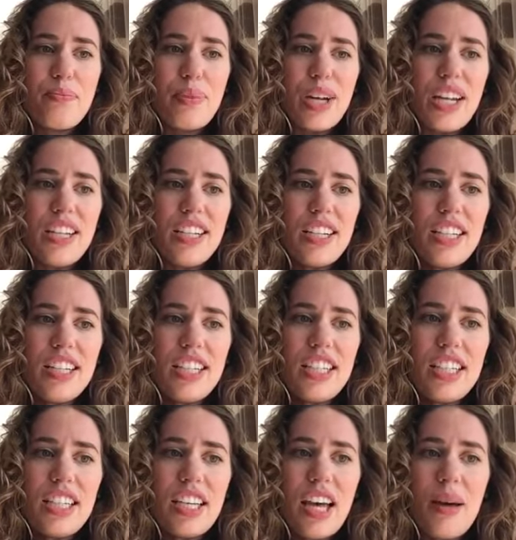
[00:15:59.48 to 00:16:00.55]
but
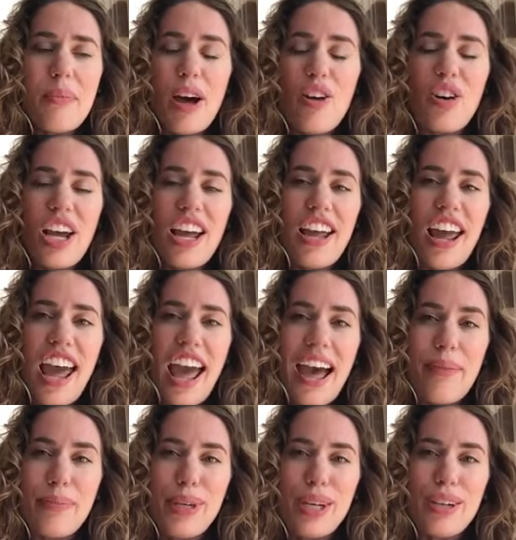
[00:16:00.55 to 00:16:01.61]
come out a
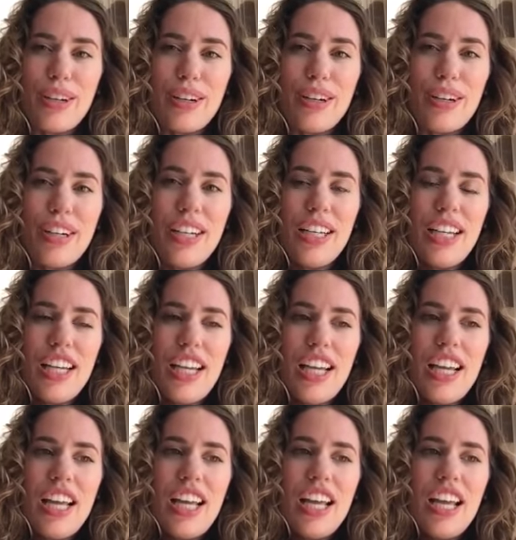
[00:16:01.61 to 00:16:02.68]
happier,
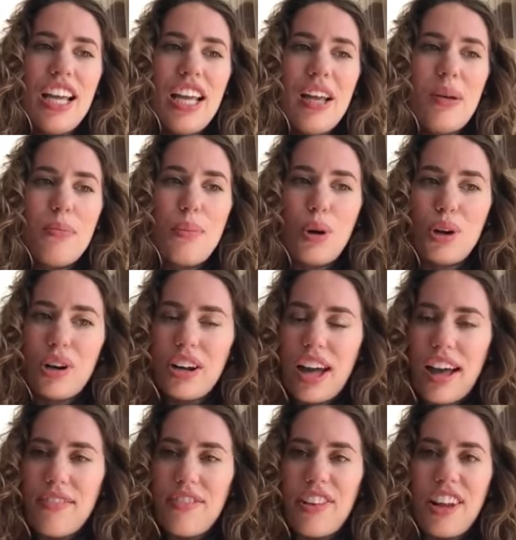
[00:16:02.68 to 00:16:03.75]
more
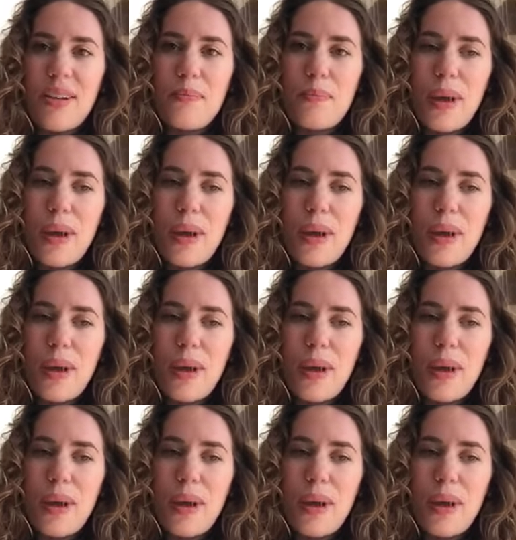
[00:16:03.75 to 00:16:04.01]
confident,